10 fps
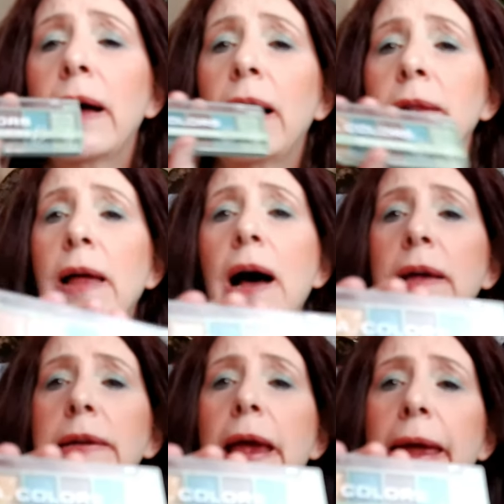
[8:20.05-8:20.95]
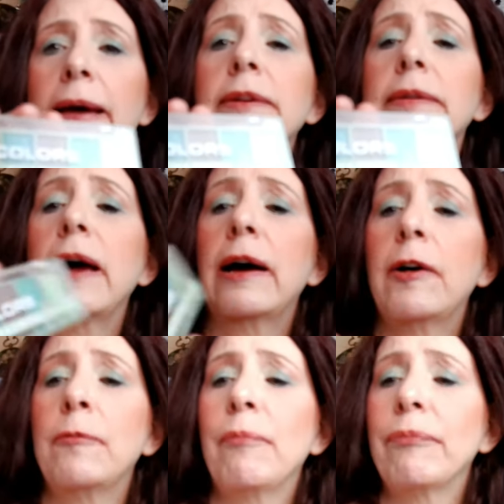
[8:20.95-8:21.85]
a lot, and
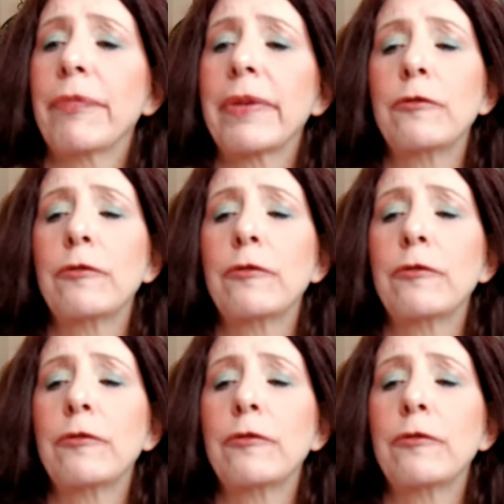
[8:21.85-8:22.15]
um,